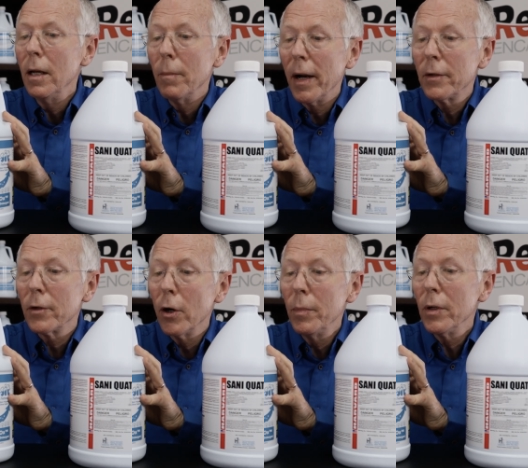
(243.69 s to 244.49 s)

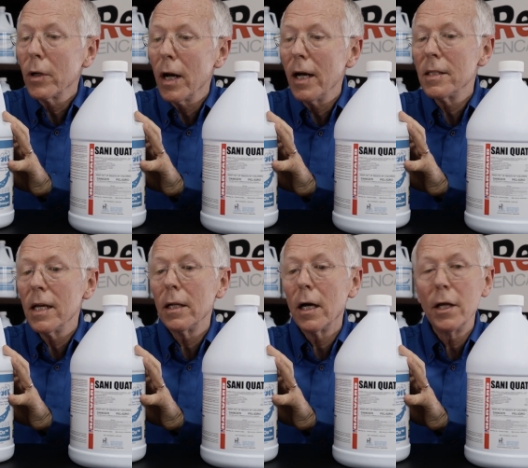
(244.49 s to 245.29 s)
microbial
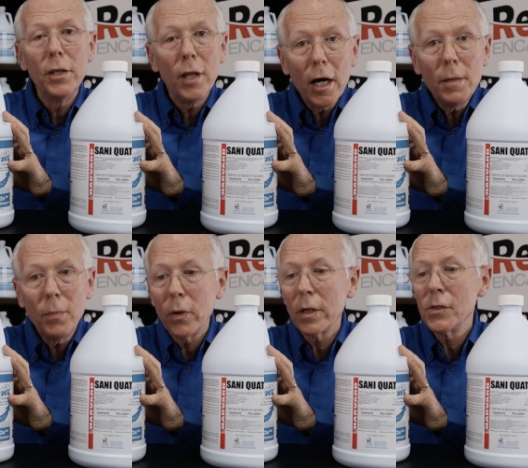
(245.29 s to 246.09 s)
content on
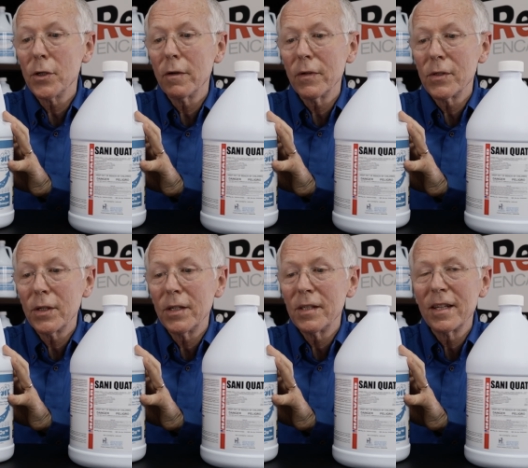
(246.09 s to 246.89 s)
non-porous
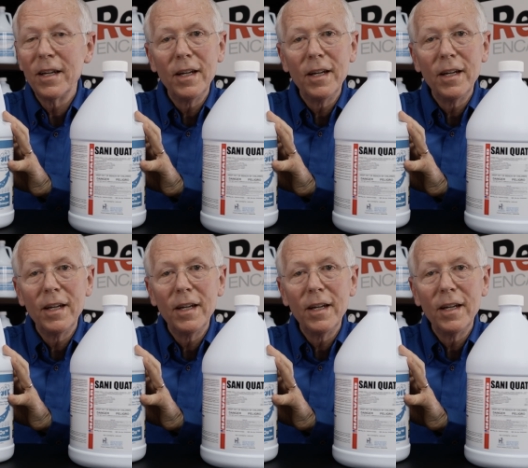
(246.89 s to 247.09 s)
surfaces.